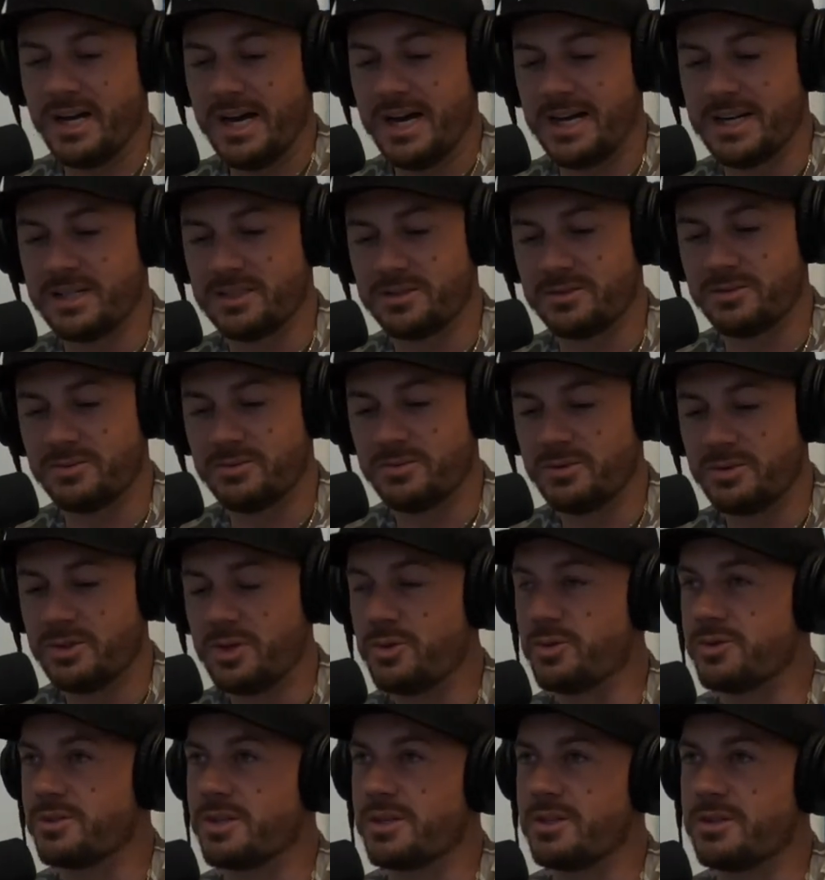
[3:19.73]
I
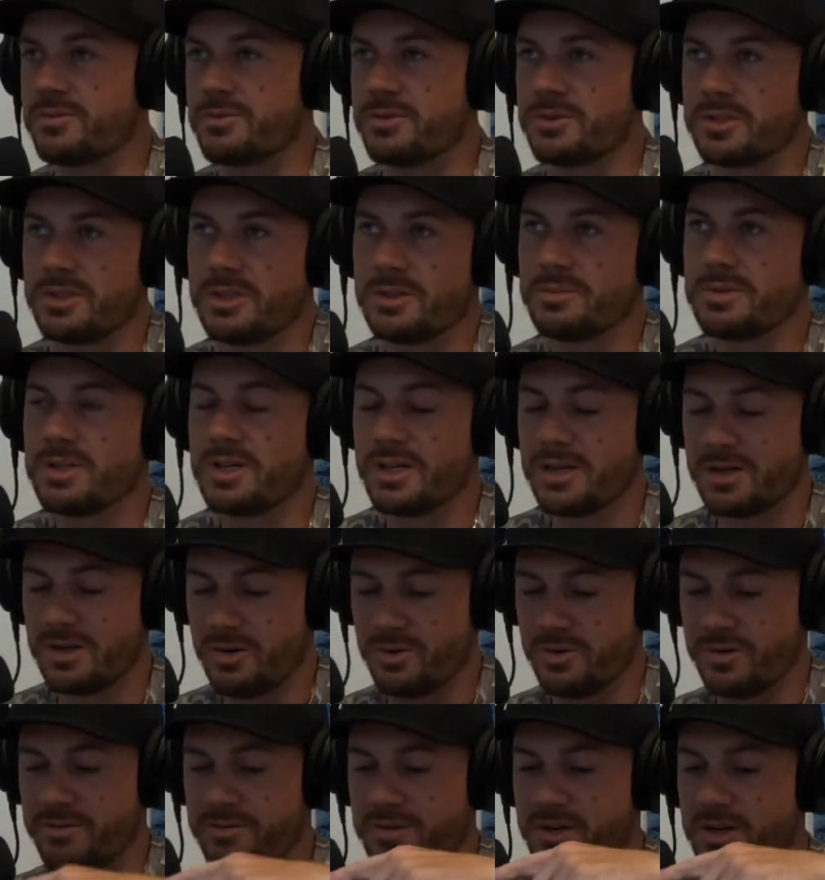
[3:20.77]
used these for sheepshead
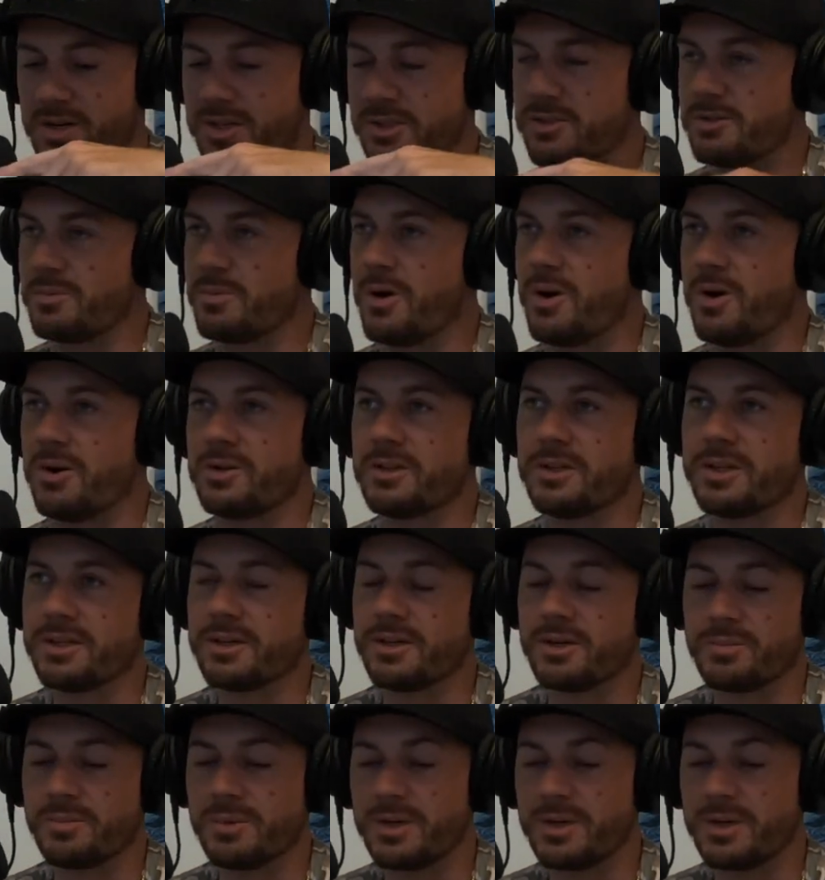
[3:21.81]
on a very small leader.